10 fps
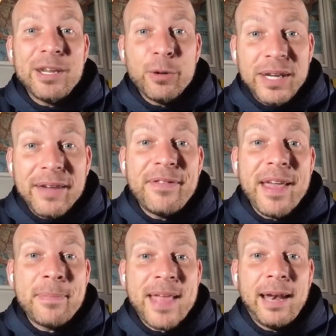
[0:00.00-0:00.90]
give
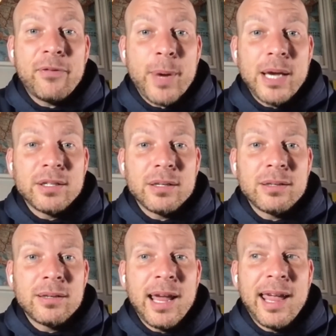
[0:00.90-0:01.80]
them that information
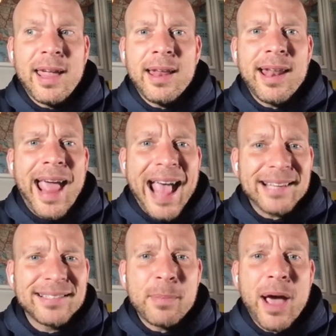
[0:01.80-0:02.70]
and
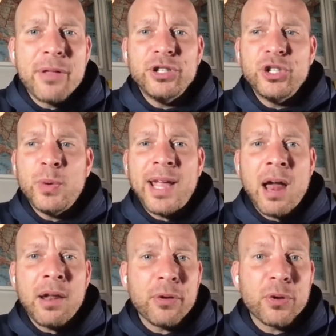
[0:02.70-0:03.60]
ask them how they're doing
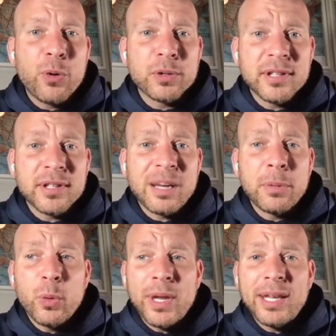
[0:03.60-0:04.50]
on it throughout the course of the next
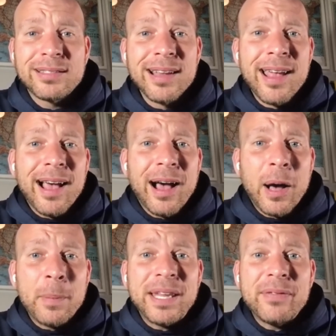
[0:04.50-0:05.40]
couple of weeks.
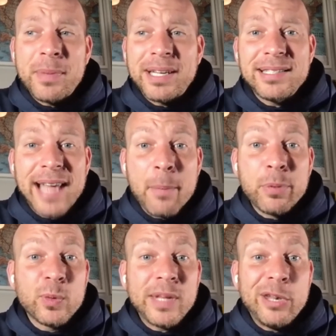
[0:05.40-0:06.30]
Give them
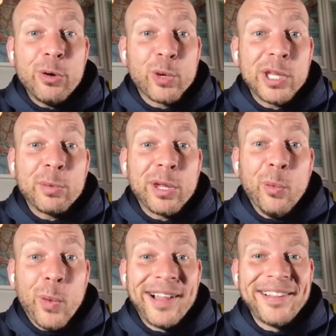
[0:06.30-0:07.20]
examples when they do it really, really
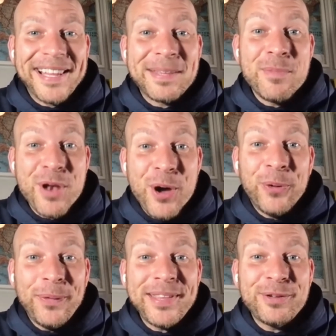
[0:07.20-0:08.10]
well. Let them
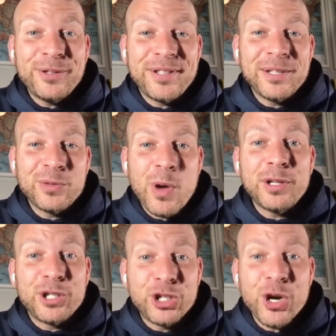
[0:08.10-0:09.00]
know when they do those things
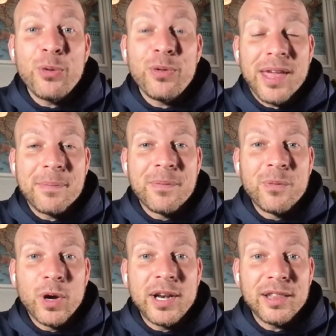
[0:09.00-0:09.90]
well and show them
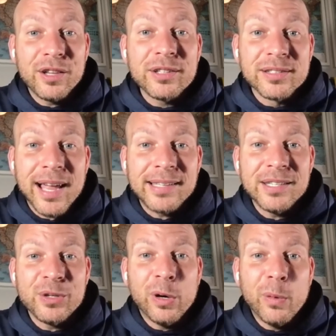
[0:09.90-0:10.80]
what it looks like
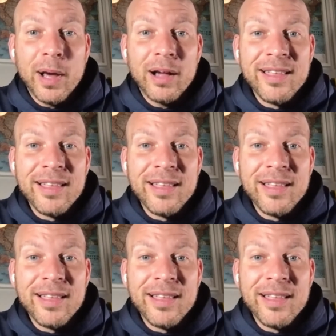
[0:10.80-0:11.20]
to do it well.